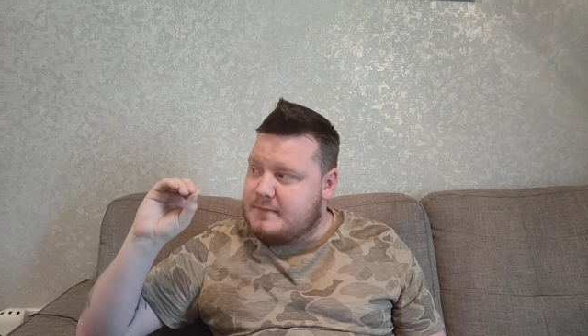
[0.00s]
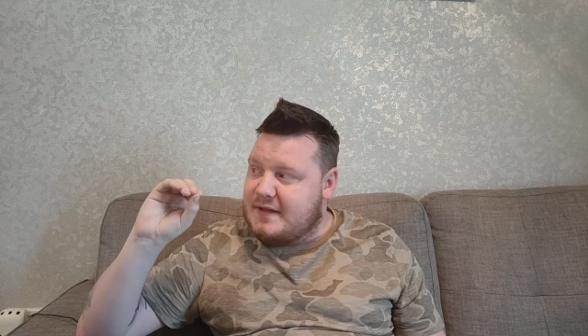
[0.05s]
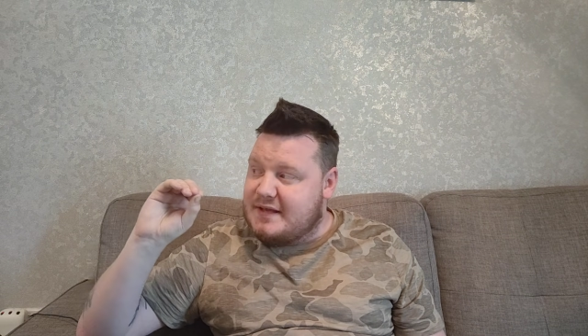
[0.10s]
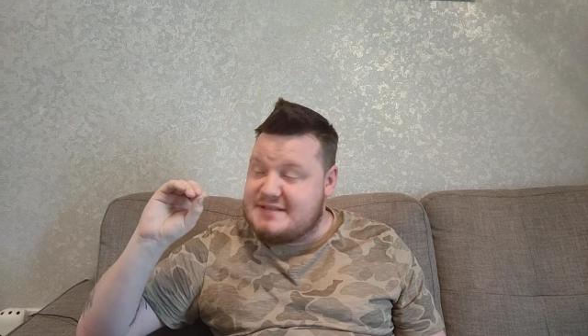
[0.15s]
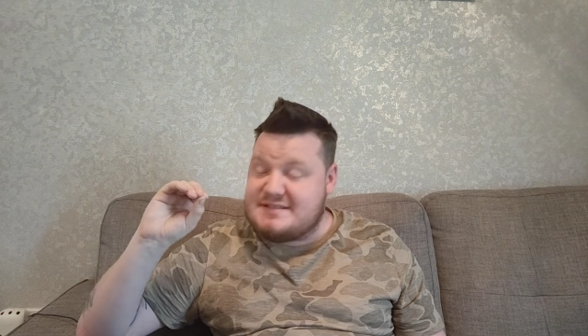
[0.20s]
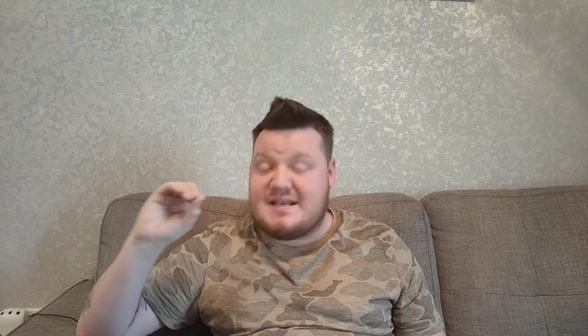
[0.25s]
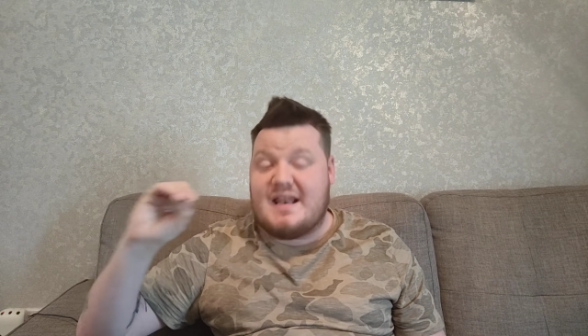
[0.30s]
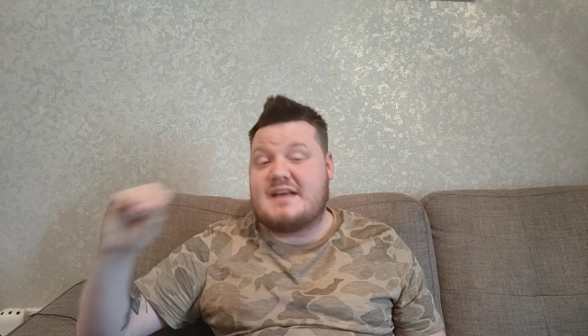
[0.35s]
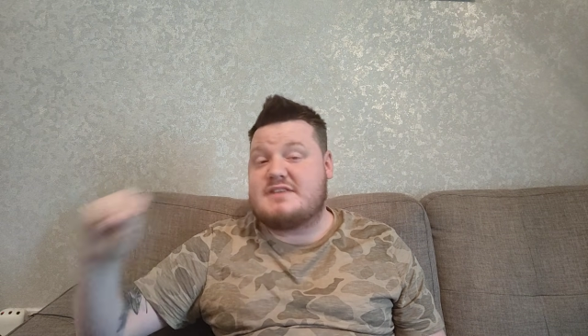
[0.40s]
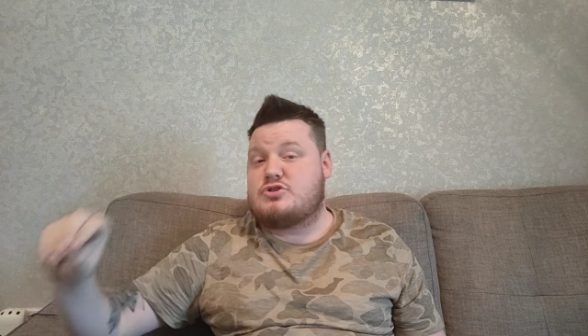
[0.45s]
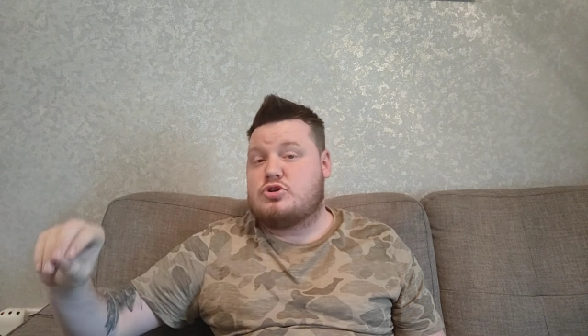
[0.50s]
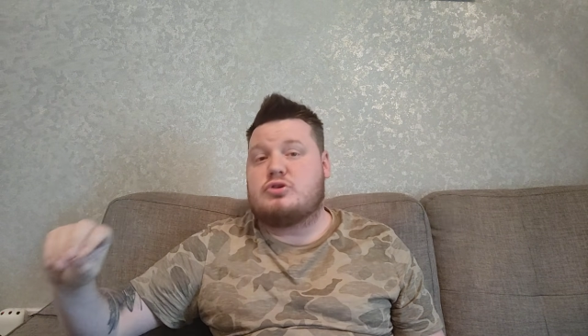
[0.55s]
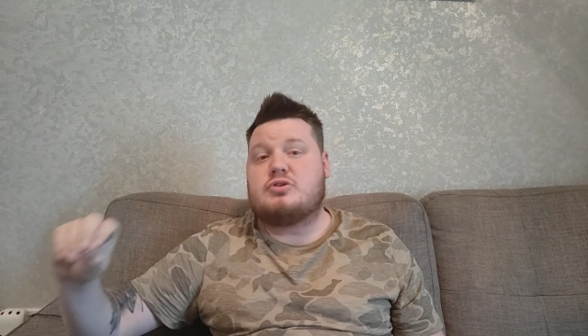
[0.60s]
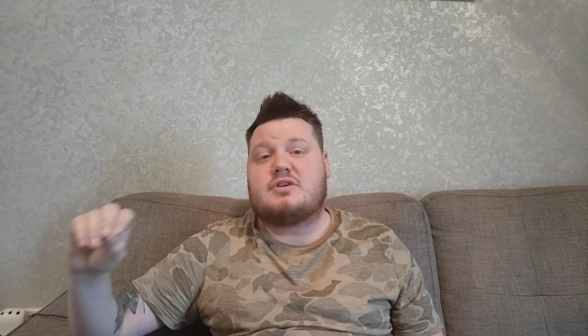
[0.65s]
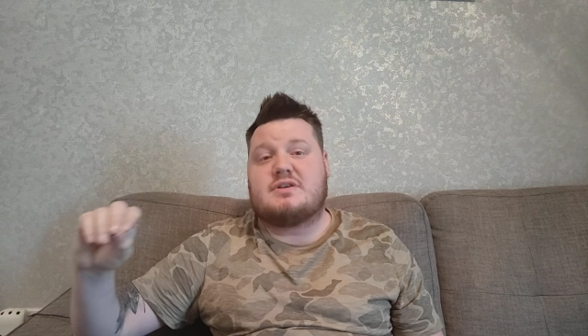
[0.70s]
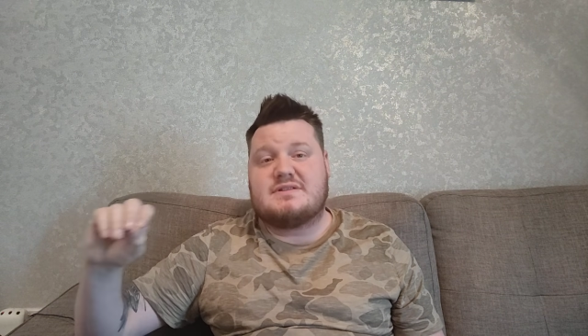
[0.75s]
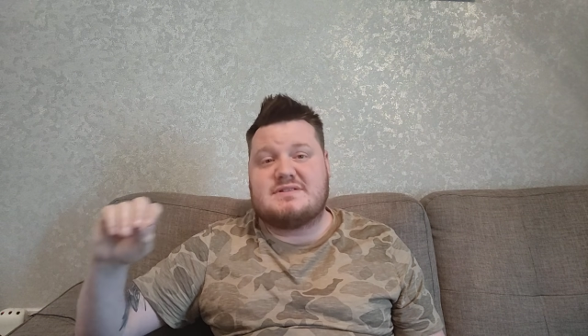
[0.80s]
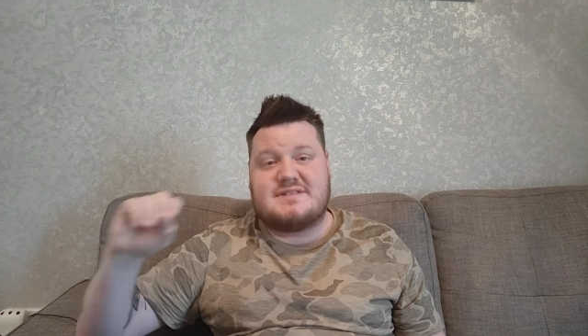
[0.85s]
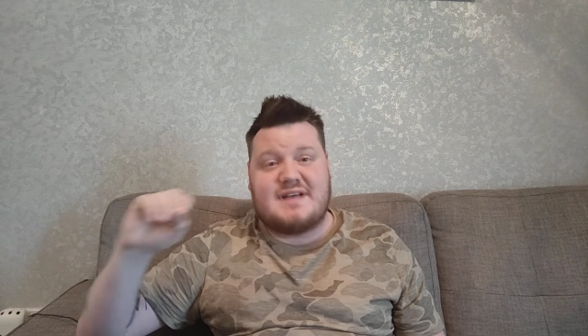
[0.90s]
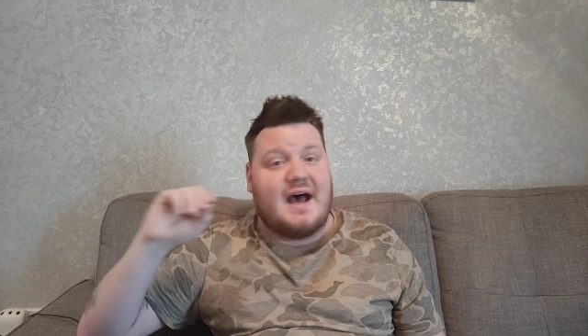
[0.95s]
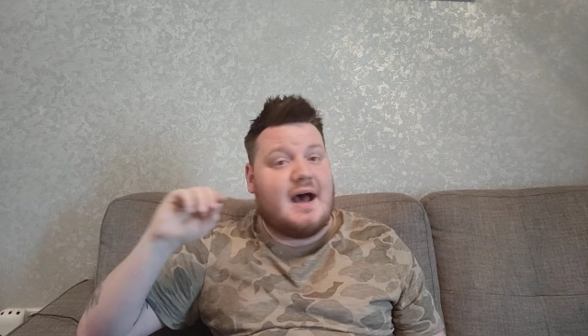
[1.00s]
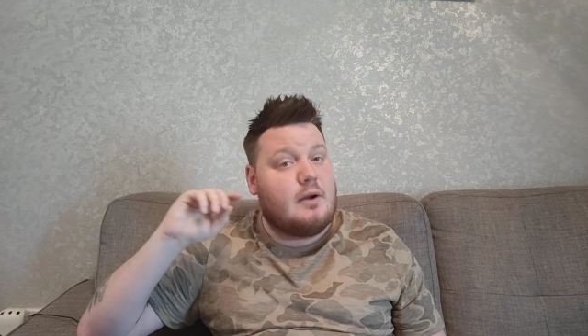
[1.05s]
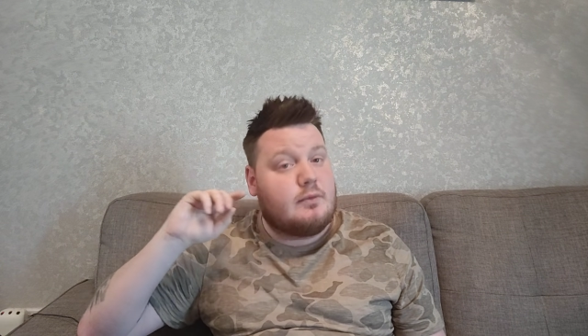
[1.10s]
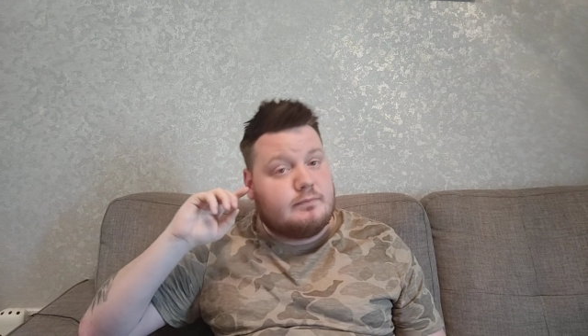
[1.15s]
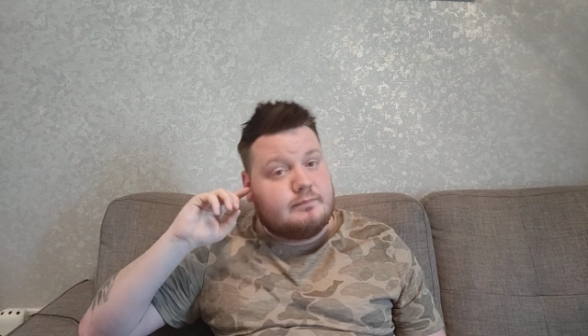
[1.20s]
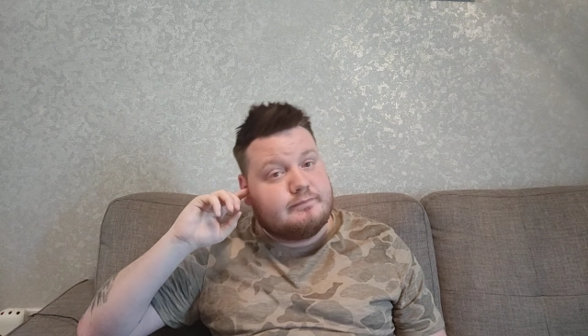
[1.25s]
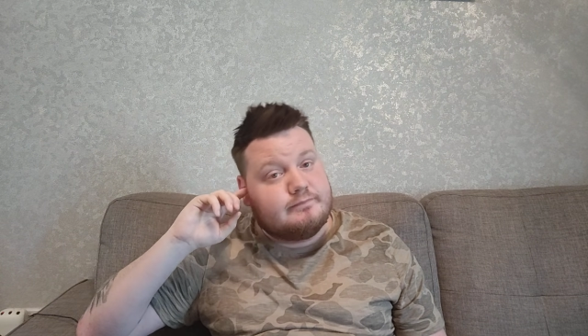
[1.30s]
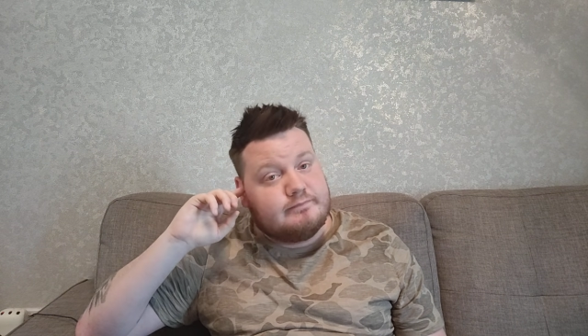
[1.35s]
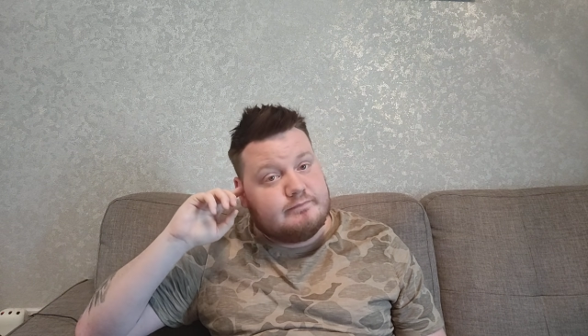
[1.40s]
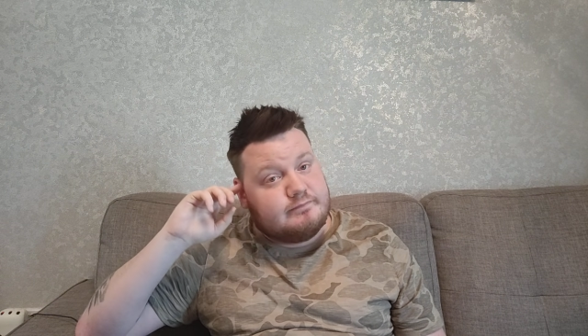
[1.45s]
he's let Duncan down.